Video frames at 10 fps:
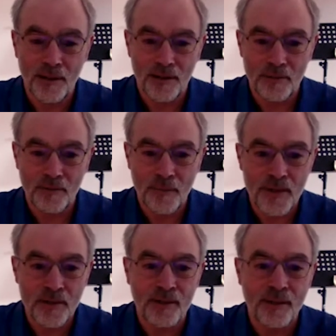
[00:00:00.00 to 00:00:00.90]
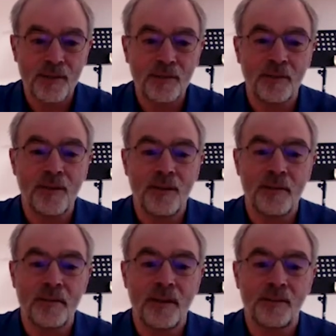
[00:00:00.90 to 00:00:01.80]
information is in the
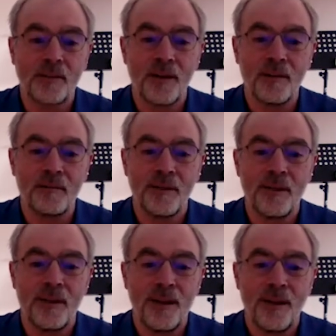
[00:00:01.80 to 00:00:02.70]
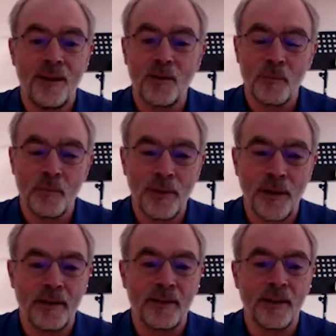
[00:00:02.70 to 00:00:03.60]
context of urban
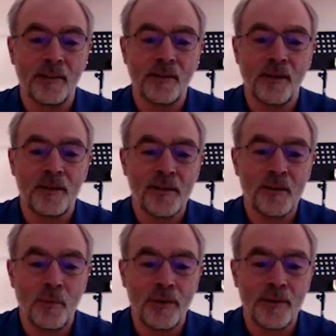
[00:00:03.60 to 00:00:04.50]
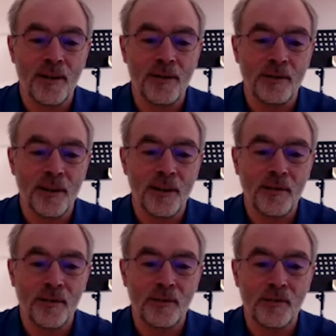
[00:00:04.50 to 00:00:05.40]
planning. As Carolina pointed out, I
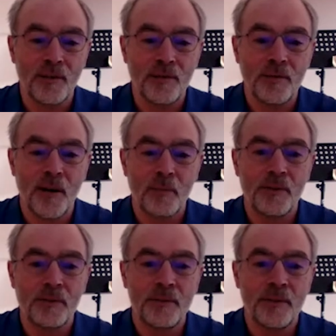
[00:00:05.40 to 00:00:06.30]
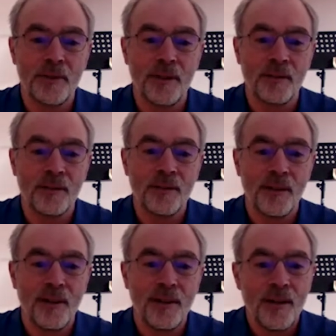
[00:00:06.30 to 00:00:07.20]
think there's a huge opportunity there.
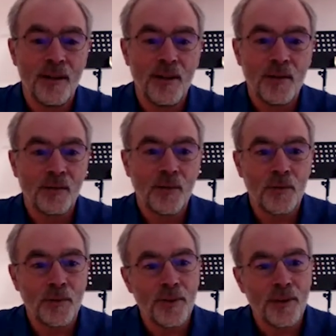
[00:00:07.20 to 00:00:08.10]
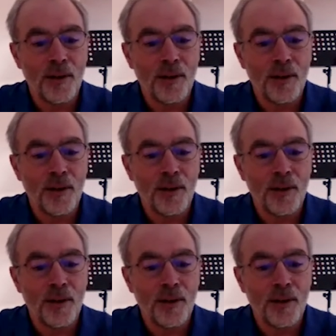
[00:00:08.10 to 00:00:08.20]
So